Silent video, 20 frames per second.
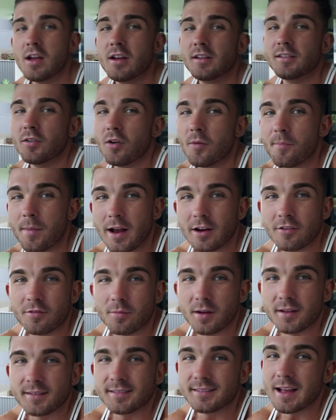So we're back from
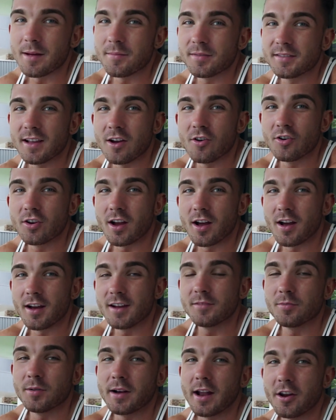our steps now,
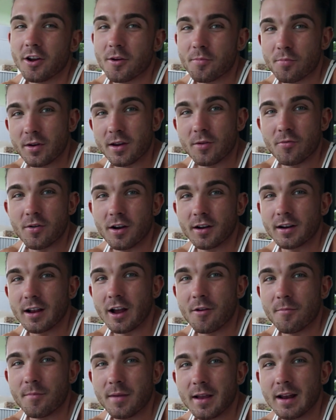guys. We're getting our
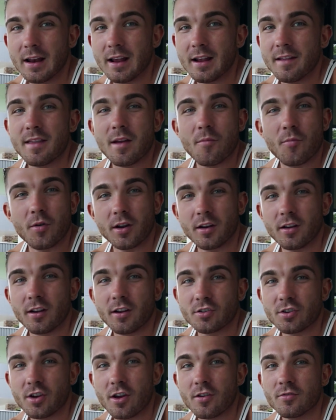pre-workout meal in, then we're going to
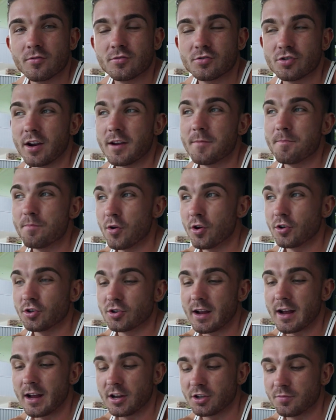go train push
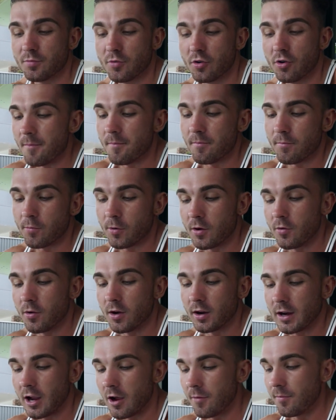at Ashmore.
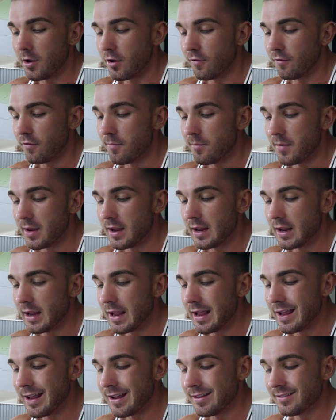Pre-workout meal for me
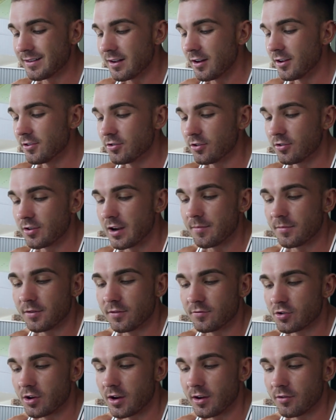is 100 grams of
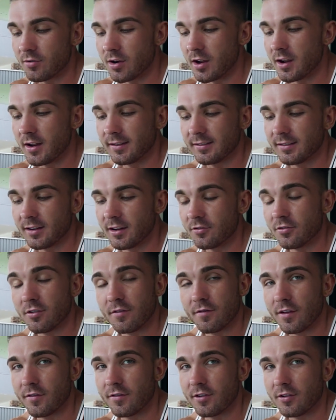dry rice,
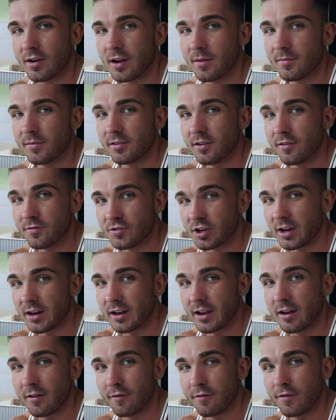150 grams of
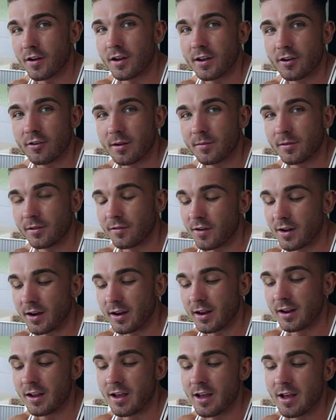chicken, 30 grams of
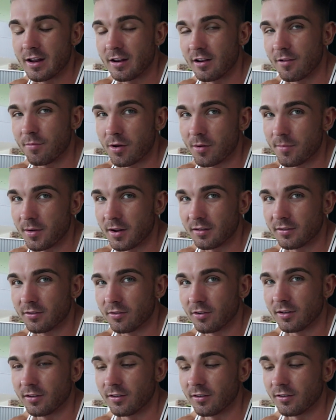honey. I put a bit of
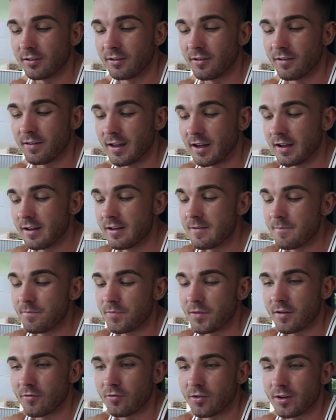soy sauce on there.
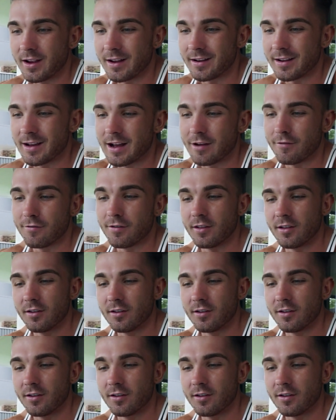I've already had half it.